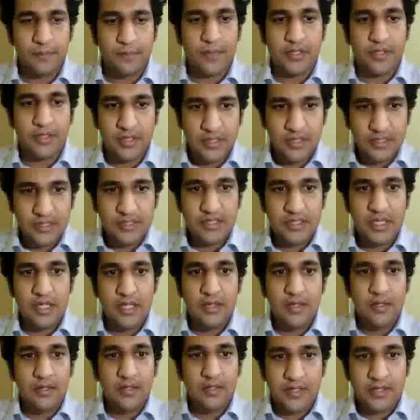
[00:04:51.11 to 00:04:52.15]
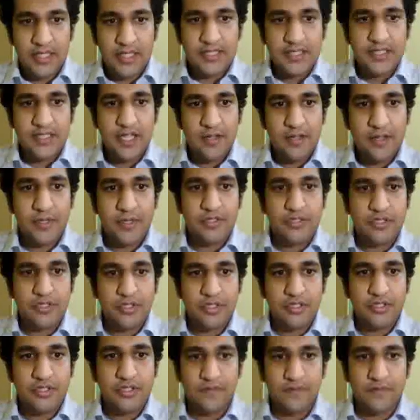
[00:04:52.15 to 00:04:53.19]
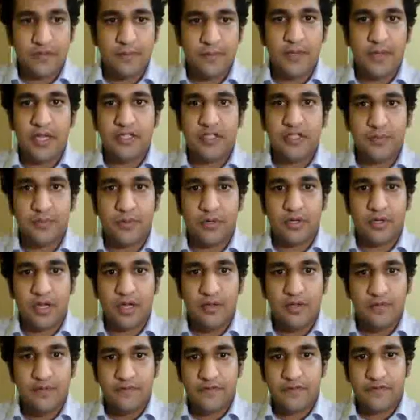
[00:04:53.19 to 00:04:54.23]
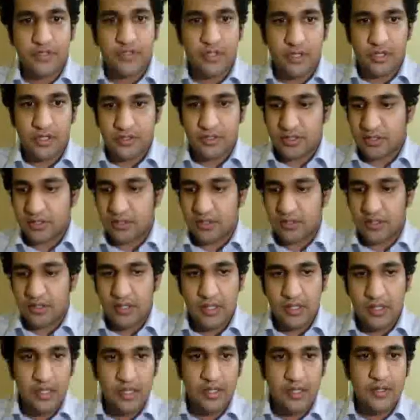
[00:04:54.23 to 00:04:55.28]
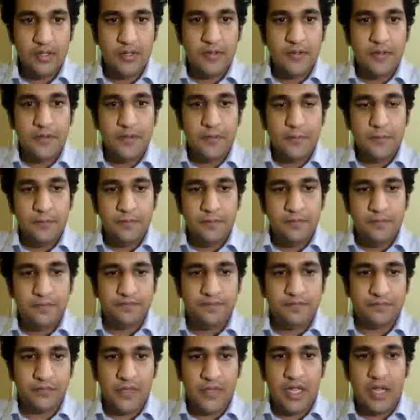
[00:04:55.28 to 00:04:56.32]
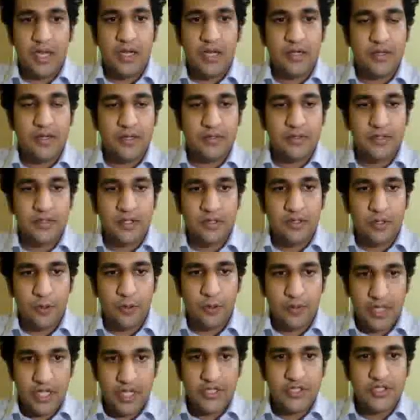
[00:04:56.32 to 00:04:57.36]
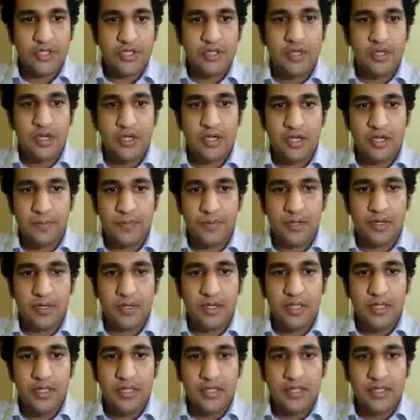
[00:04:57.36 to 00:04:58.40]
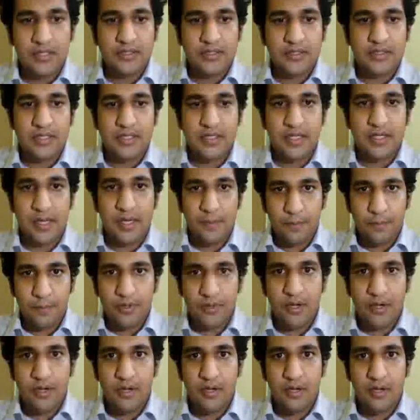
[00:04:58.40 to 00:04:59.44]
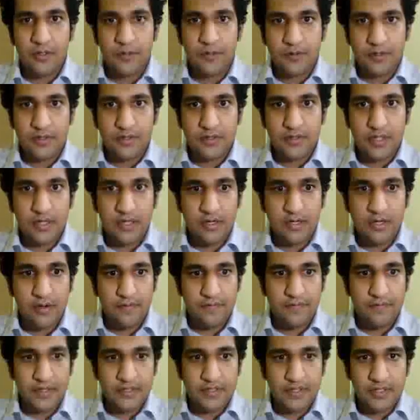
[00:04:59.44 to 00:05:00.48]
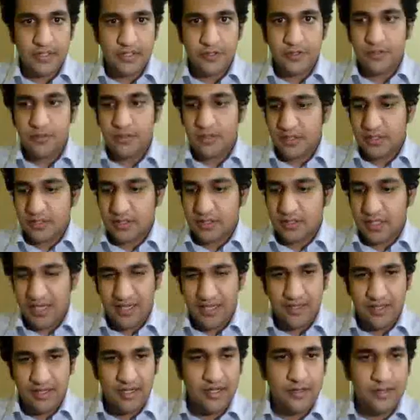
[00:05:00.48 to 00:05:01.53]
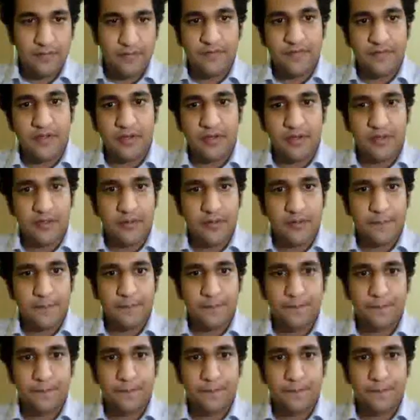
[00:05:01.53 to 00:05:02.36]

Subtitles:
But these dimensions of the blind spot are physiological. and the location typically is temporal to the center of fixation and slightly inferior.